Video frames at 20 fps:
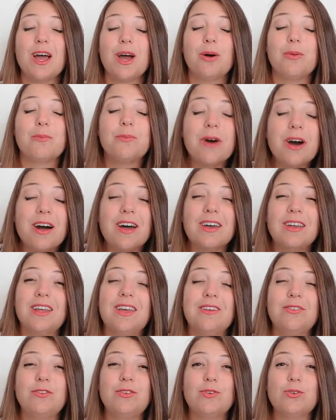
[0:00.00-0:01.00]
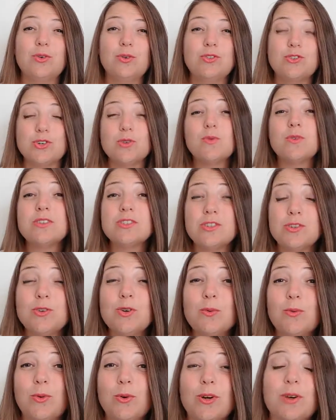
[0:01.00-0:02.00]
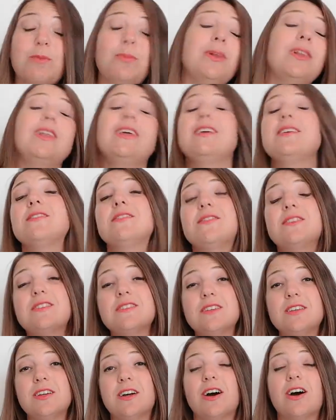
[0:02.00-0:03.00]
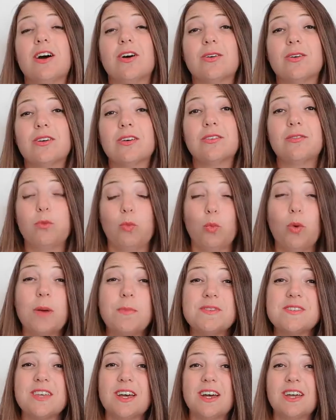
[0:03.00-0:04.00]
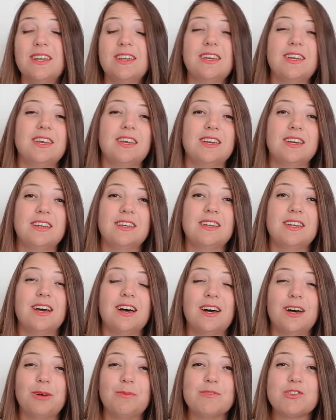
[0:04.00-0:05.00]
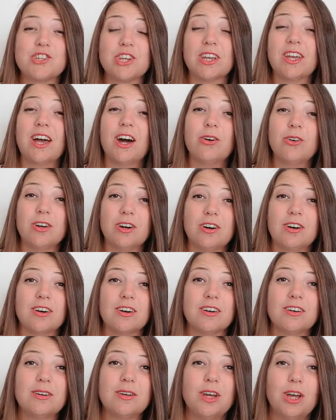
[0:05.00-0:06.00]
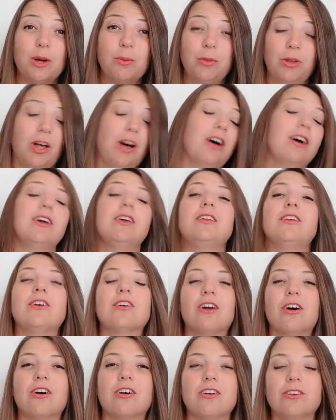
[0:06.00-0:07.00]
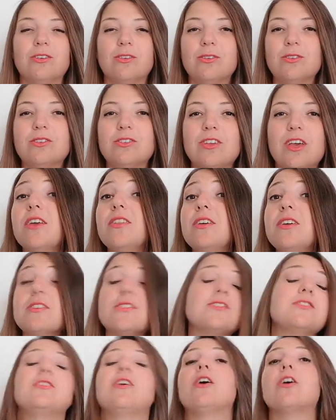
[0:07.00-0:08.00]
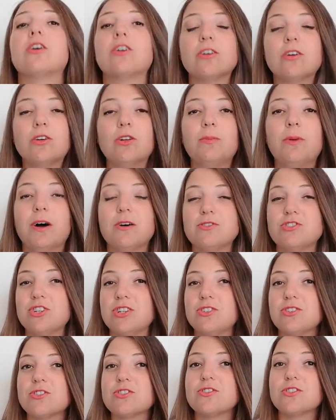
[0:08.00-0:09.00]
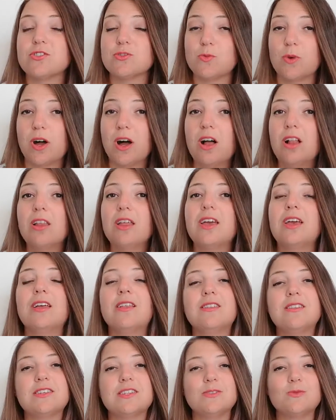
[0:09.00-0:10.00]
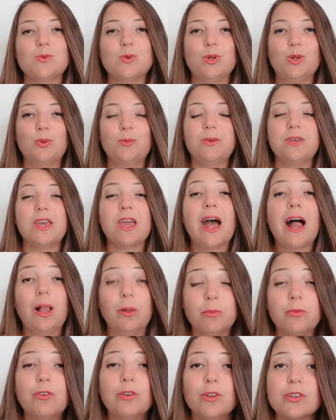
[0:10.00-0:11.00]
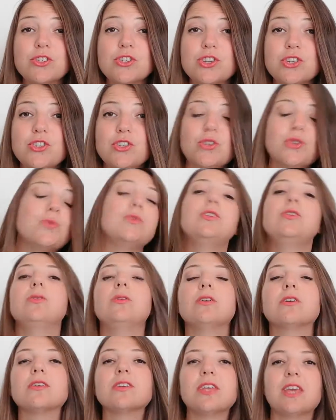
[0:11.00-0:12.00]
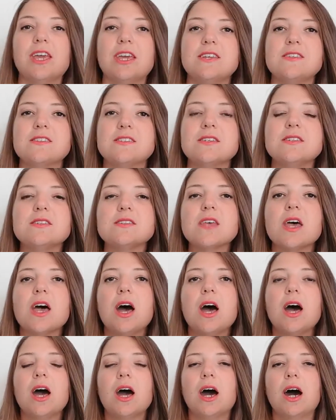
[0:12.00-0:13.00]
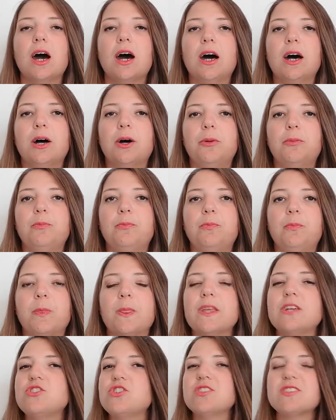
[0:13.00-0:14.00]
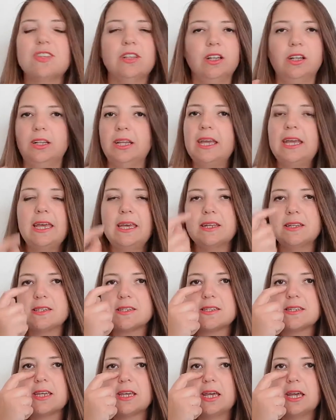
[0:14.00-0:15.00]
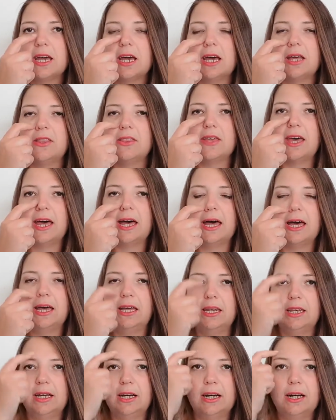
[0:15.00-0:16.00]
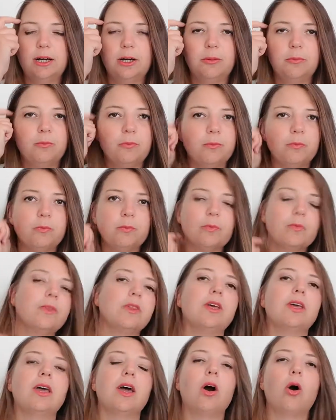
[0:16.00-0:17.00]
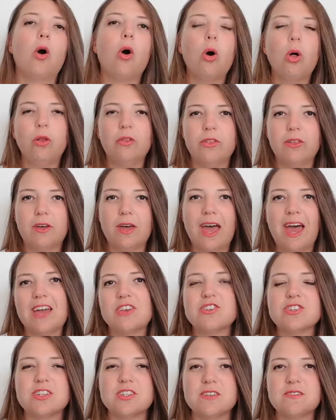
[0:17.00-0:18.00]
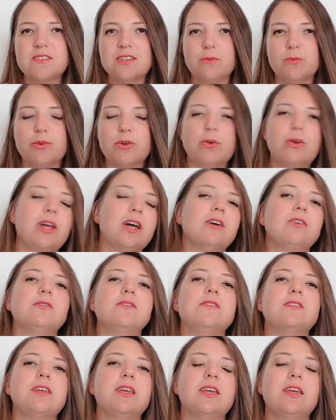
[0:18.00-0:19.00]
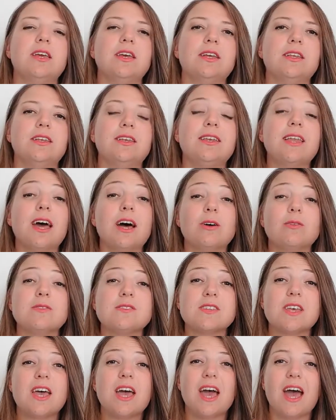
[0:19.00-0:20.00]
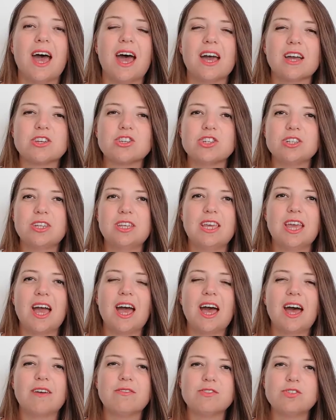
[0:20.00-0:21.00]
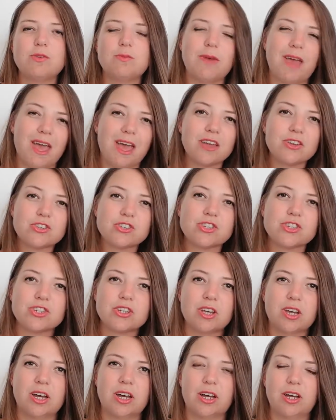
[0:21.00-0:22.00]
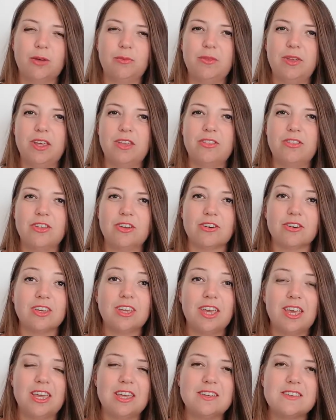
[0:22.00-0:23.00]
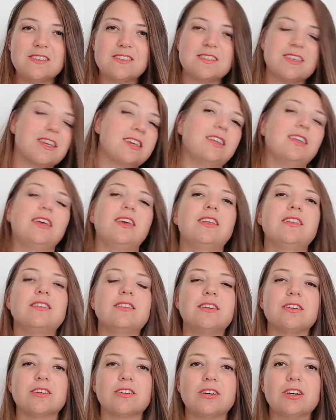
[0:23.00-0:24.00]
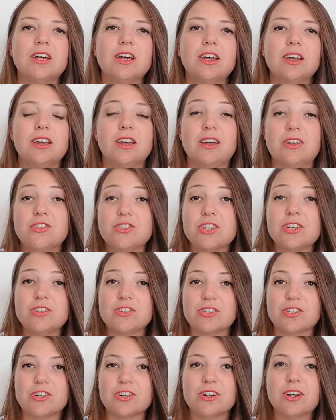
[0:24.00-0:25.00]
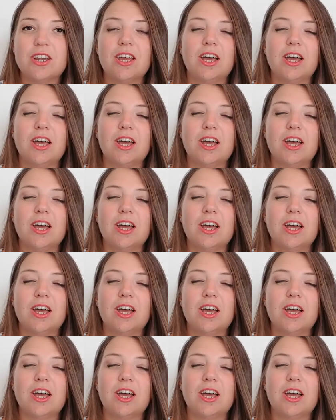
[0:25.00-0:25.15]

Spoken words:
But if you do want to know more, please visit our website and check out our blog and our articles. There's an article about genders as well, and this will be helpful to you when you learn cases. And just a little hint that all the adjectives and pronouns and nouns actually have to match in their case and in their gender.